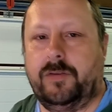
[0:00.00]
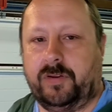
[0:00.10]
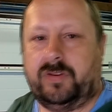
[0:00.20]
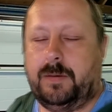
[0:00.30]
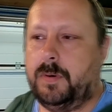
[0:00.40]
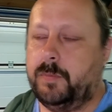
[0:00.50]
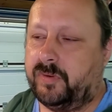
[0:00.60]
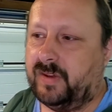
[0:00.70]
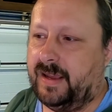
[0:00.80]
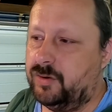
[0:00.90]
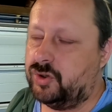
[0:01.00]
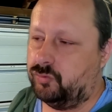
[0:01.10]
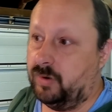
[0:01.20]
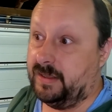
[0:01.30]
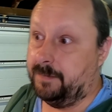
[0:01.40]
So someone was saying you
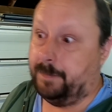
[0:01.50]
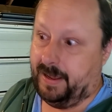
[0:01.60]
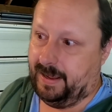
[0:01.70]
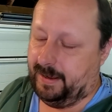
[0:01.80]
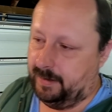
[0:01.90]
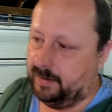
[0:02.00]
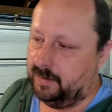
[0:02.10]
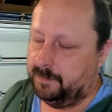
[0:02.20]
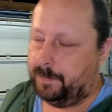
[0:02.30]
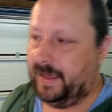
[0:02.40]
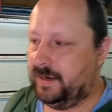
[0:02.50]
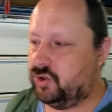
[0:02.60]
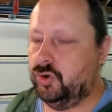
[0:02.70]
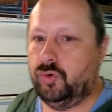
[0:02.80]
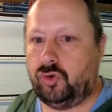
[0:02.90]
should really compare
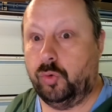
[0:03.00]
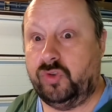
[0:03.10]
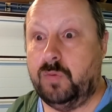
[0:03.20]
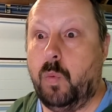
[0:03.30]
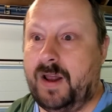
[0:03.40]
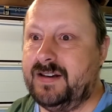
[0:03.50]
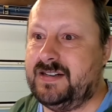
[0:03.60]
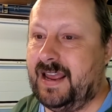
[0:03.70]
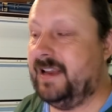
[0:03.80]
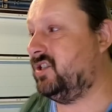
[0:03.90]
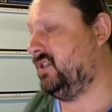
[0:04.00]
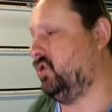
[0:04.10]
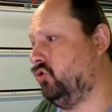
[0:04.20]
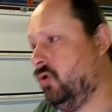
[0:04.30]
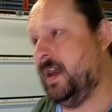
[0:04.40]
pH neutrals in one test,
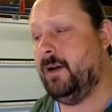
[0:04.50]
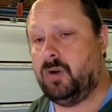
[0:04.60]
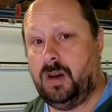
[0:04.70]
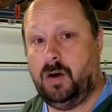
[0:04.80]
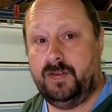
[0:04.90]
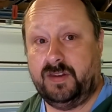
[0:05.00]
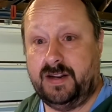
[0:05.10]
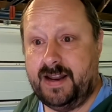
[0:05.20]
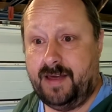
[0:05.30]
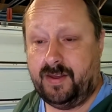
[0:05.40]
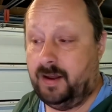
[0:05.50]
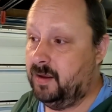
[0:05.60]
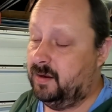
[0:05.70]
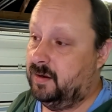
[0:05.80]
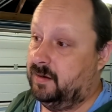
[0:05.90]
strong alkalines in
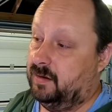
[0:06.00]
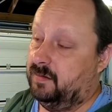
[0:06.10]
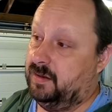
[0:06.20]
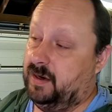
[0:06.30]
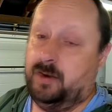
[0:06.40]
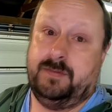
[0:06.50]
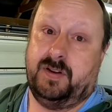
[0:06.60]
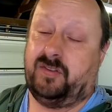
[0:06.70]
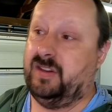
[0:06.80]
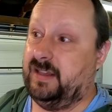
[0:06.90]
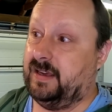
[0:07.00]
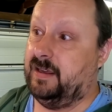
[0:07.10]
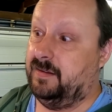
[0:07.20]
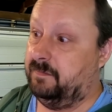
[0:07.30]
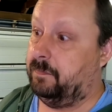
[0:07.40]
another, even
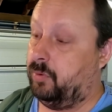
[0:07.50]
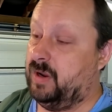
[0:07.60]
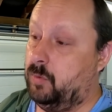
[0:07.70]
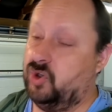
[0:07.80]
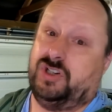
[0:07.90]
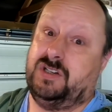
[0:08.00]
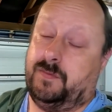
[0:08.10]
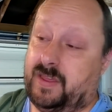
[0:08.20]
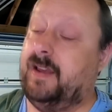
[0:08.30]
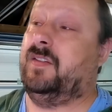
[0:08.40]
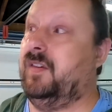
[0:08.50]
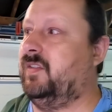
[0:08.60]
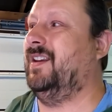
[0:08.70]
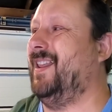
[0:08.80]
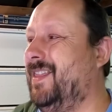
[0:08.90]
acidic pre-washes, if they
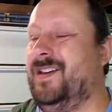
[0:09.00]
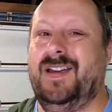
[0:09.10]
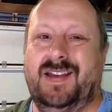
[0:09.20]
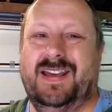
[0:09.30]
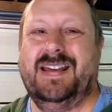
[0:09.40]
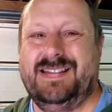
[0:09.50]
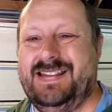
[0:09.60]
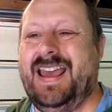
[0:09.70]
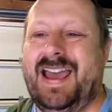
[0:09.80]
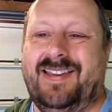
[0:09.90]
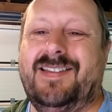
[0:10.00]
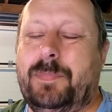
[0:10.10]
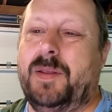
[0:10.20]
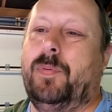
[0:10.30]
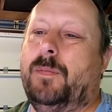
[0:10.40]
exist, in another. Yes,
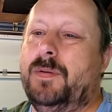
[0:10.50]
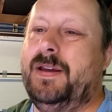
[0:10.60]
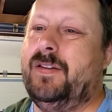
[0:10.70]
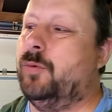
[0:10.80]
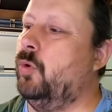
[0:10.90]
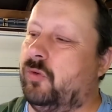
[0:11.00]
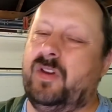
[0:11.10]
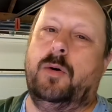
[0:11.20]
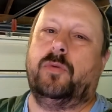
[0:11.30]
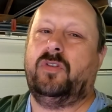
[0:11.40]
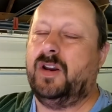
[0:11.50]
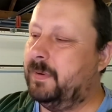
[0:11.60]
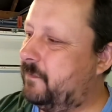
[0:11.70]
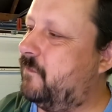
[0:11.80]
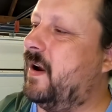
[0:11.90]
but the problem is all the results are
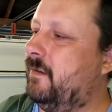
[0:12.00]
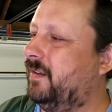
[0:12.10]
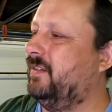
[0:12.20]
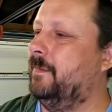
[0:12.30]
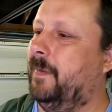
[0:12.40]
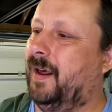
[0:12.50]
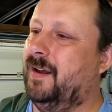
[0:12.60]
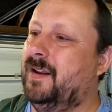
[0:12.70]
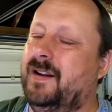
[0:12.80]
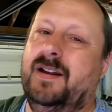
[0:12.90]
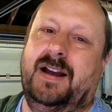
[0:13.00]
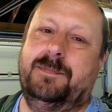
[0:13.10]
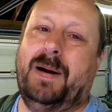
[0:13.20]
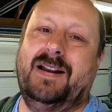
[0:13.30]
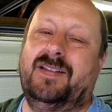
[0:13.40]
going to be very similar,
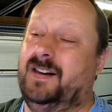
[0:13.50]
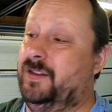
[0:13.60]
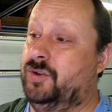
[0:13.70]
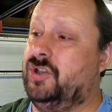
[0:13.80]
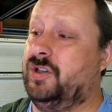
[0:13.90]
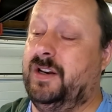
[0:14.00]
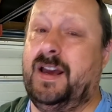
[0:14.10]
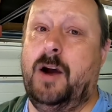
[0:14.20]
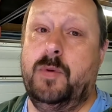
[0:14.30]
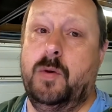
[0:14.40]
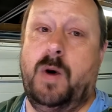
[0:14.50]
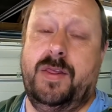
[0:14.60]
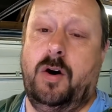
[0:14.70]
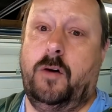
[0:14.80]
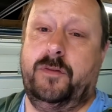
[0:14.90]
and basically you're just going to go with the
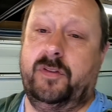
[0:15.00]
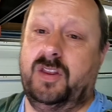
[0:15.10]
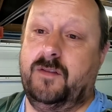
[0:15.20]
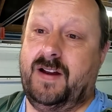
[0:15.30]
one that offers you the